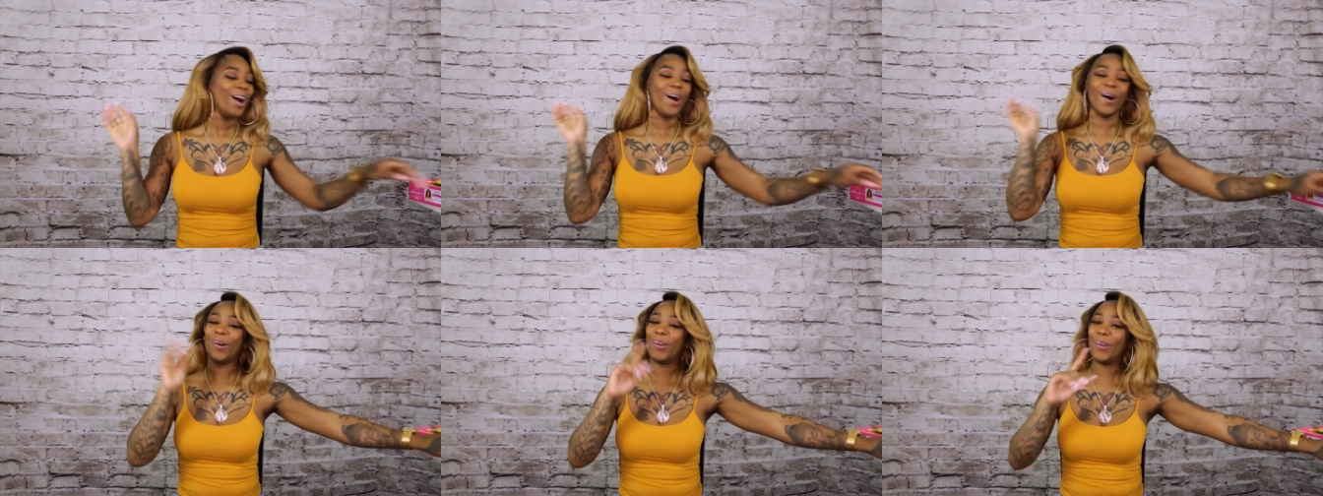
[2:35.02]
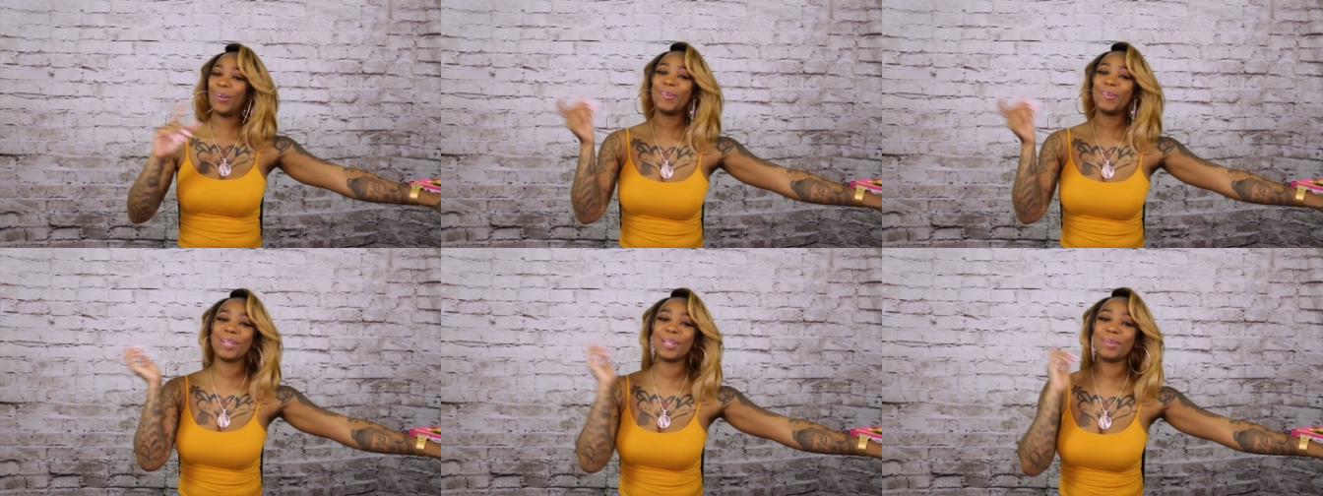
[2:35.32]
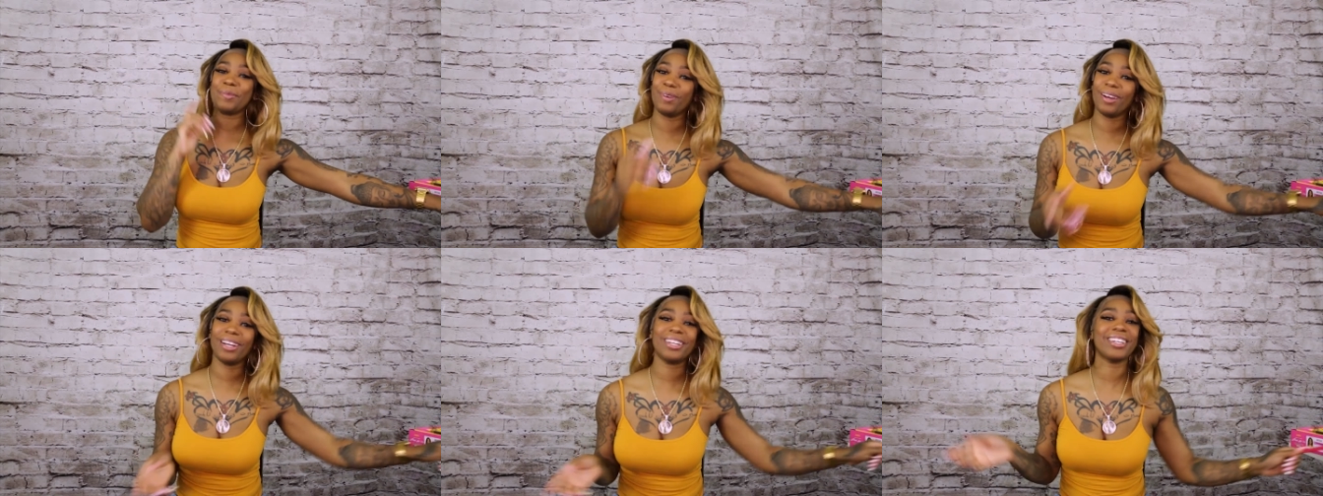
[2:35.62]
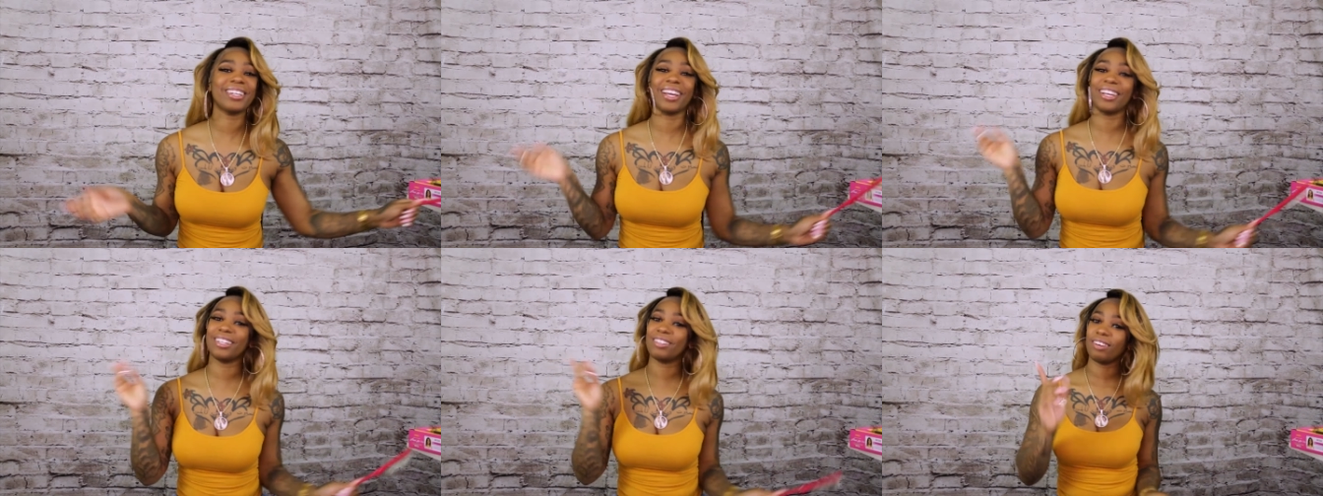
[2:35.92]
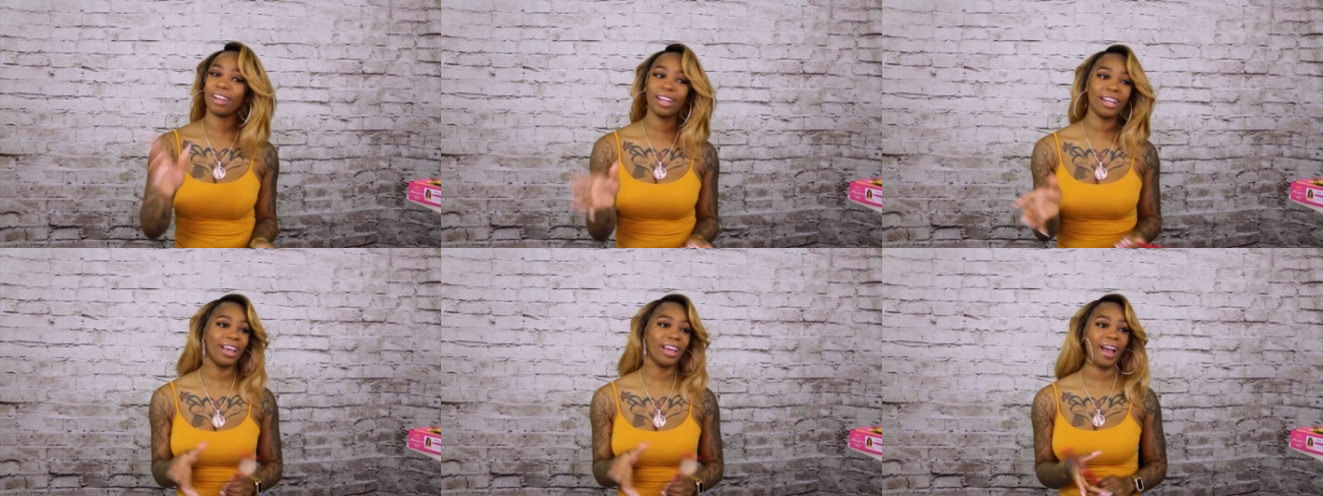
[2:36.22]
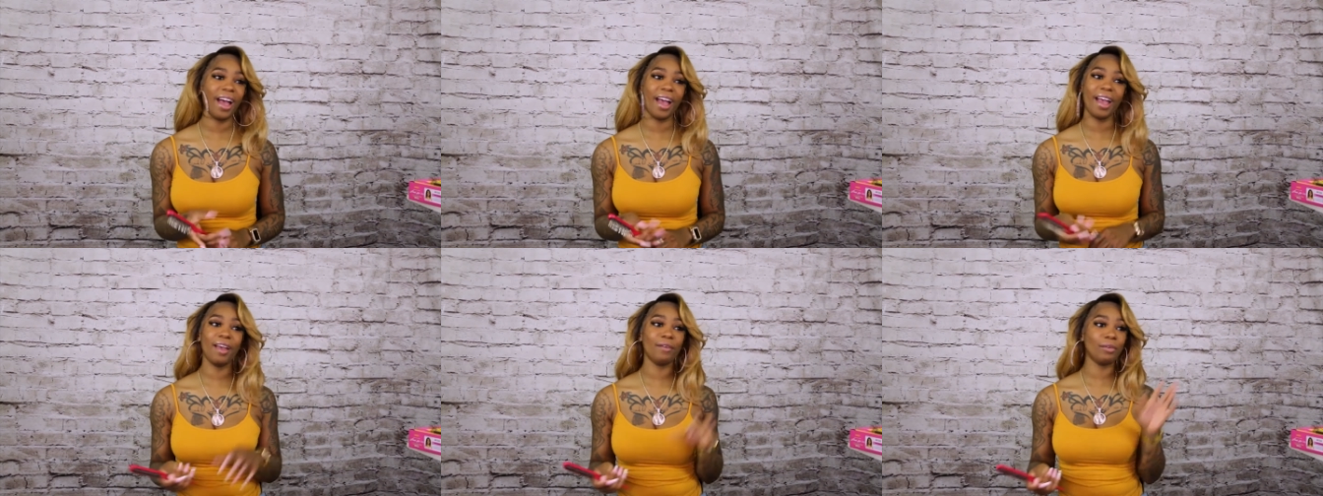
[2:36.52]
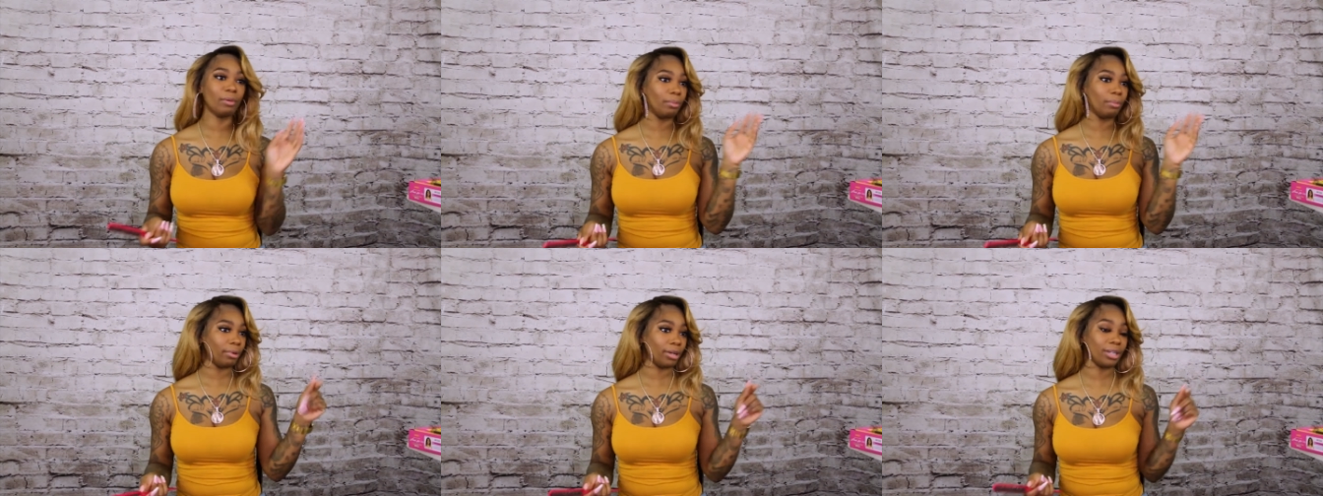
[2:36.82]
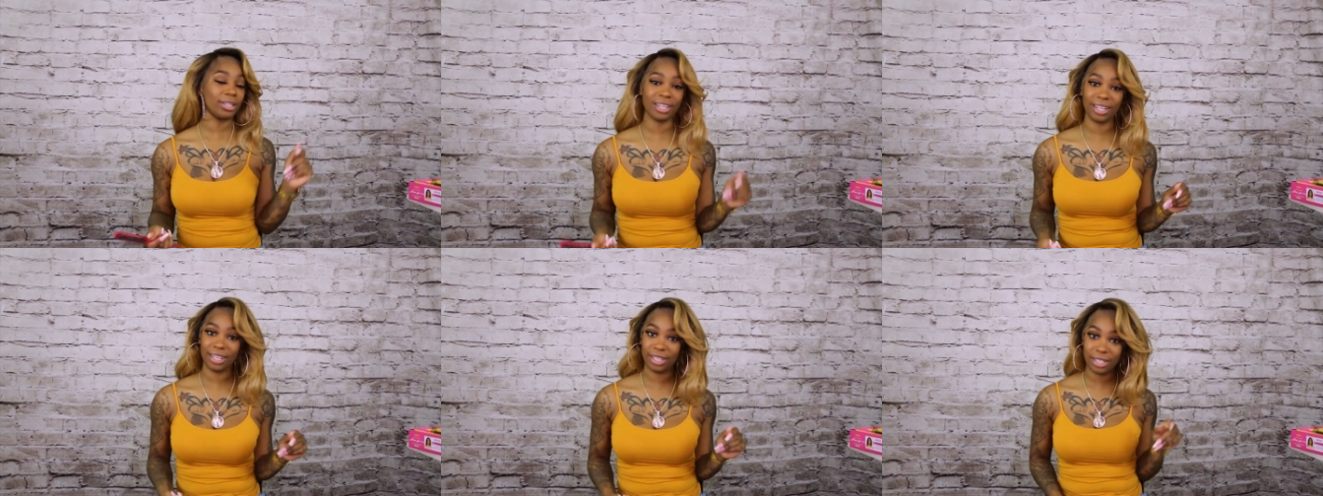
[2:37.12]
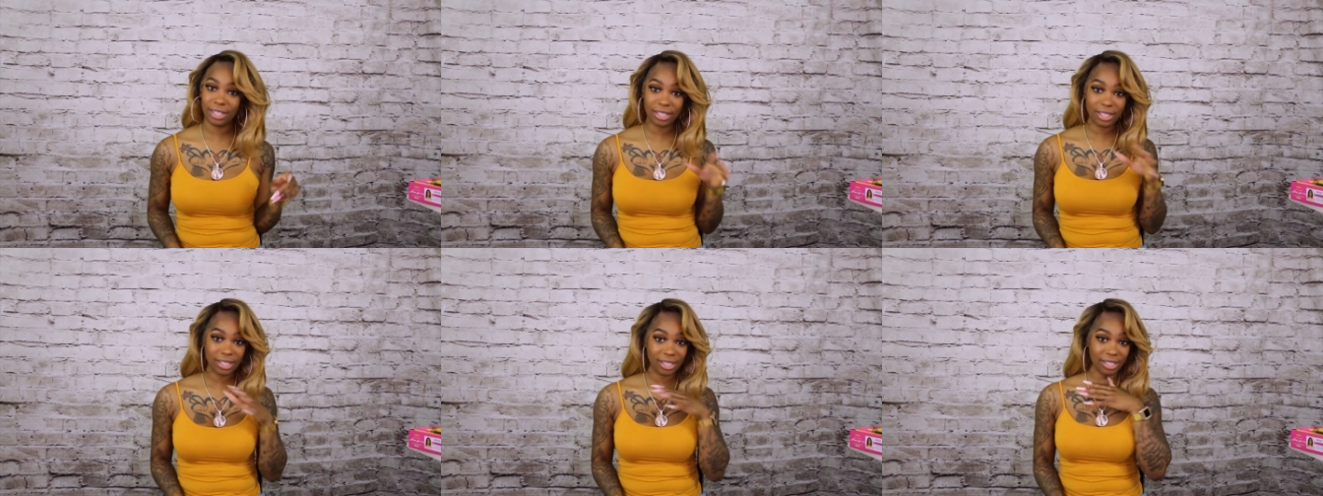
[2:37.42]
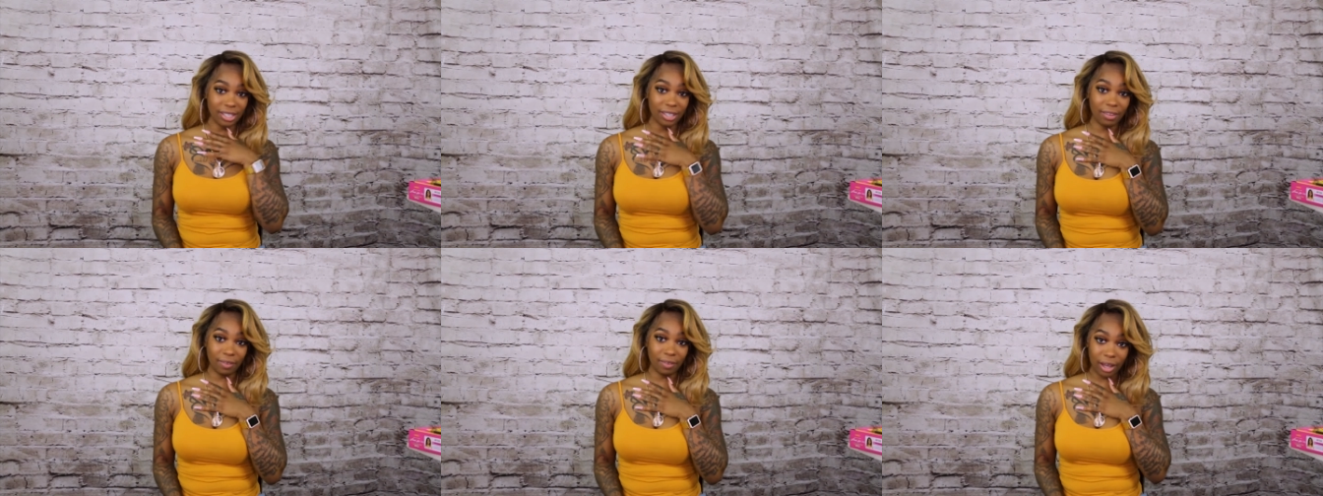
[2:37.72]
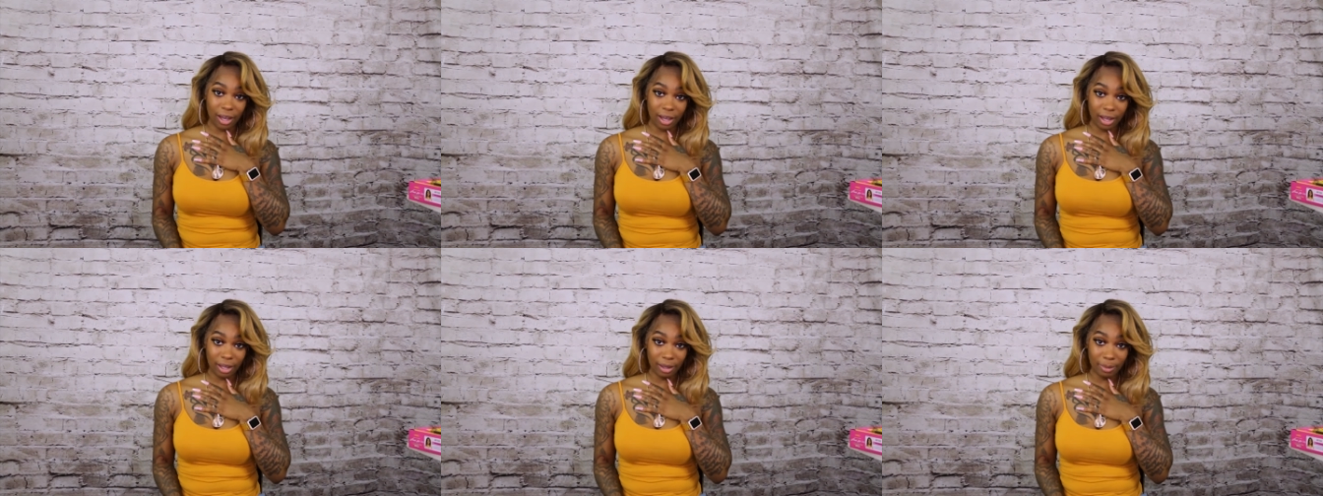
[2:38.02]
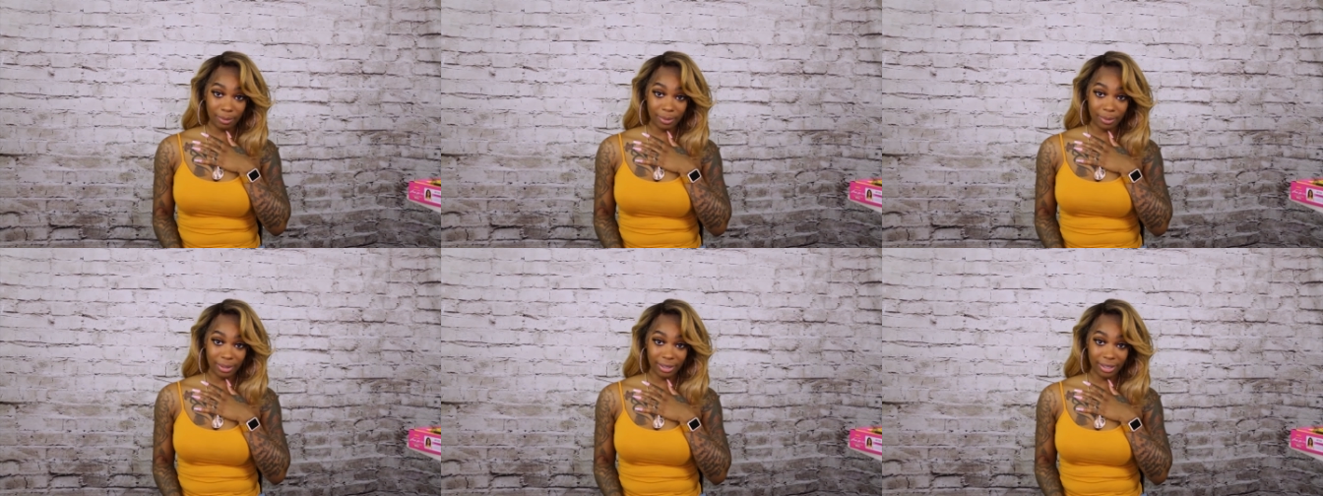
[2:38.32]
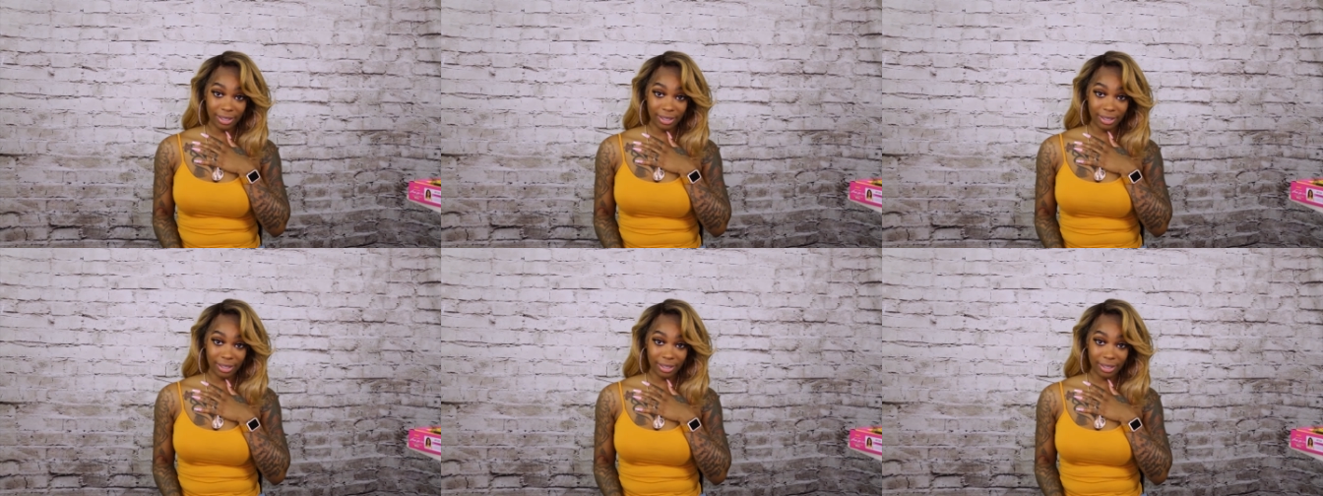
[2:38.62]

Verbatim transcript: Hold on, I'm just brushing because right now I haven't brushed it and this is the vibe